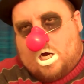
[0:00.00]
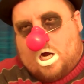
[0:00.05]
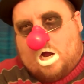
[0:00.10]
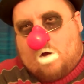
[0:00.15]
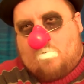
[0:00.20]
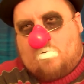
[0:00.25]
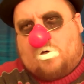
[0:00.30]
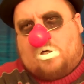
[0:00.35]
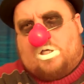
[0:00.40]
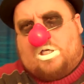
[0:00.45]

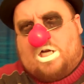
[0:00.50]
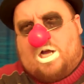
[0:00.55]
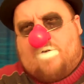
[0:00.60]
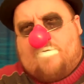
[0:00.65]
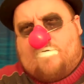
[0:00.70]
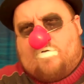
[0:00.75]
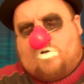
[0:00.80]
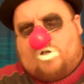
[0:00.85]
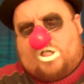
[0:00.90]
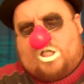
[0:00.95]
I will
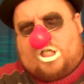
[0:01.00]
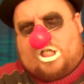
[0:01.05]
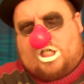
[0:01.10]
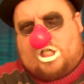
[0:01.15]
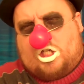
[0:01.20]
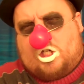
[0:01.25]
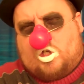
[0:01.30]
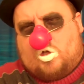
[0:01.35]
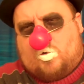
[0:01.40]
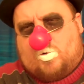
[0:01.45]
never
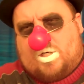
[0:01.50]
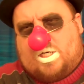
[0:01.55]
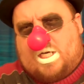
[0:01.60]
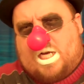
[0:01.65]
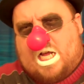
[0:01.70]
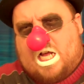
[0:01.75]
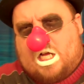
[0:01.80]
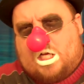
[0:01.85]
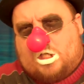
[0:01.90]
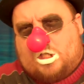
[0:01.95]
see you
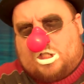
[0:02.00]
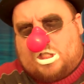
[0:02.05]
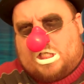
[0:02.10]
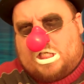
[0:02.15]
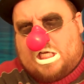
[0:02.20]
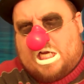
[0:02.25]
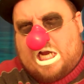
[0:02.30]
in hell's